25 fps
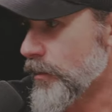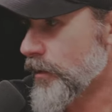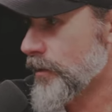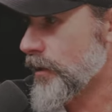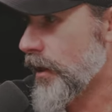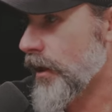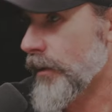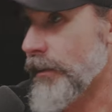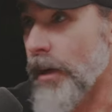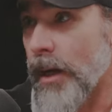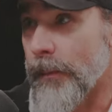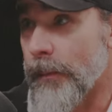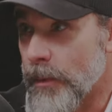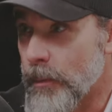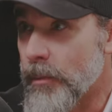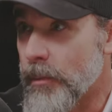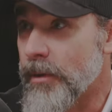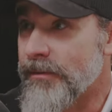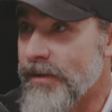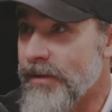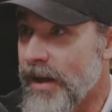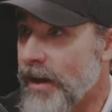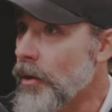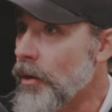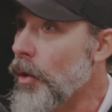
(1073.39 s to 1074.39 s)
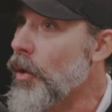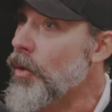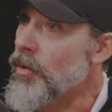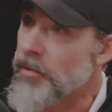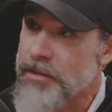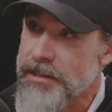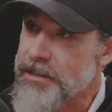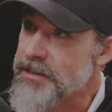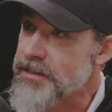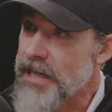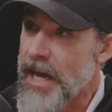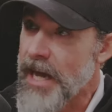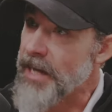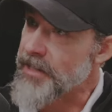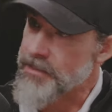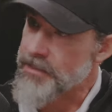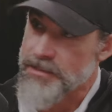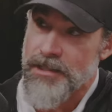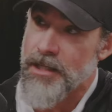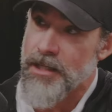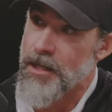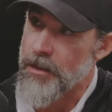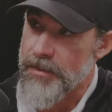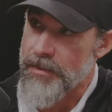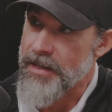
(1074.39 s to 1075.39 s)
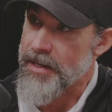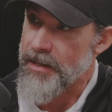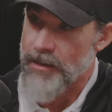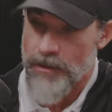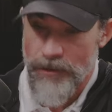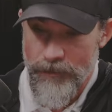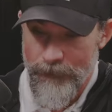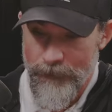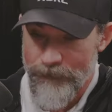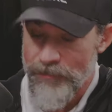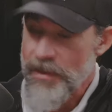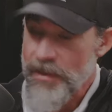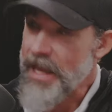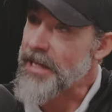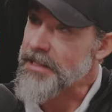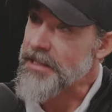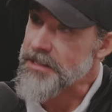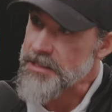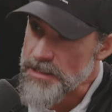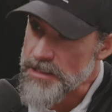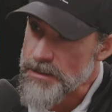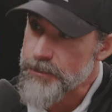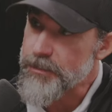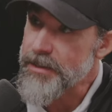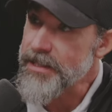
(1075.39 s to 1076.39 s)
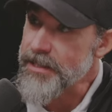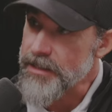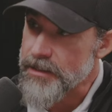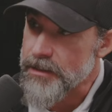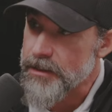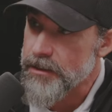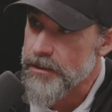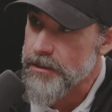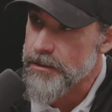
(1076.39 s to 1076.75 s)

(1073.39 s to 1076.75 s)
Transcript: We're talking, I mean, we have had all these guys come in and speak